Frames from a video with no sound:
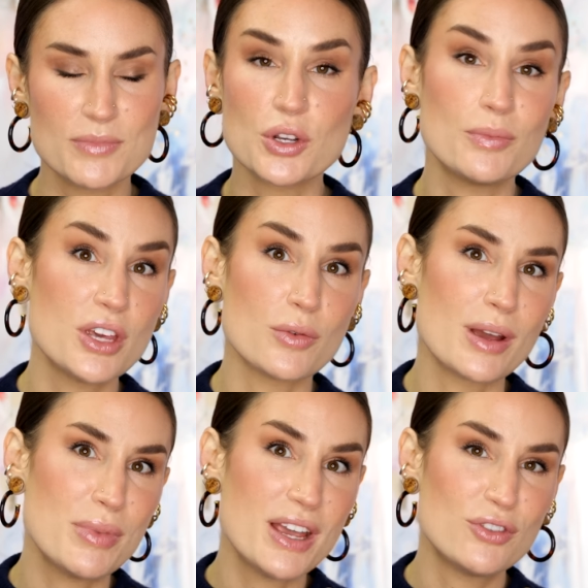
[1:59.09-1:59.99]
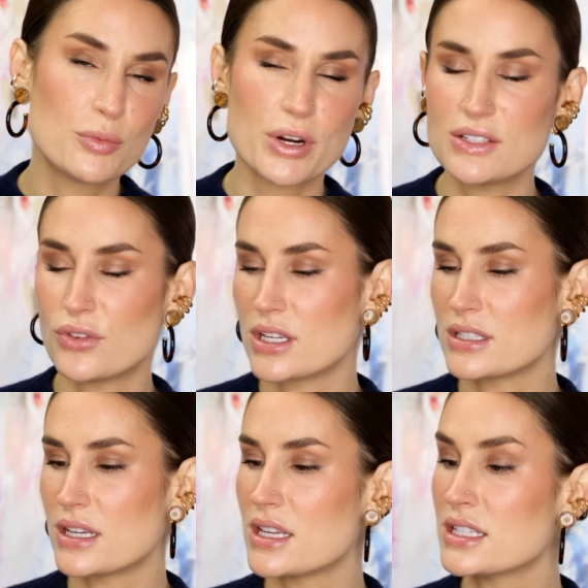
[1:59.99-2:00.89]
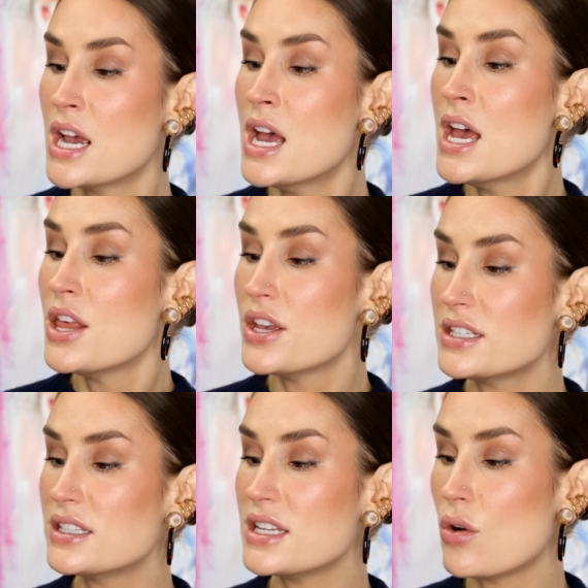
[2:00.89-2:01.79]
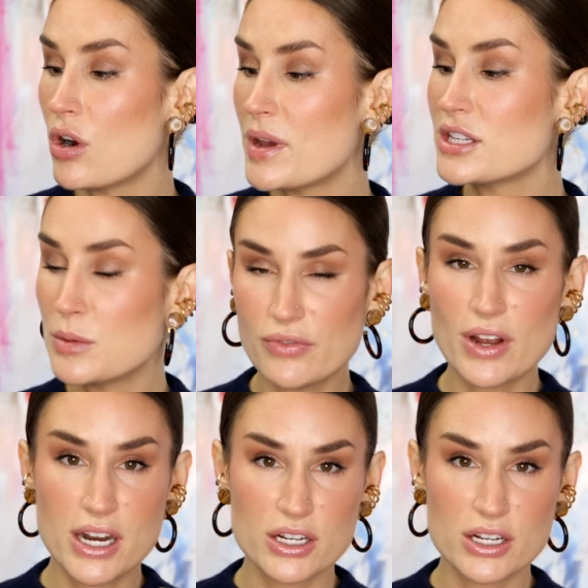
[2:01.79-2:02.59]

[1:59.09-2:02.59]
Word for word: So either way, paying full price for things like this. This is the Oribe Superfine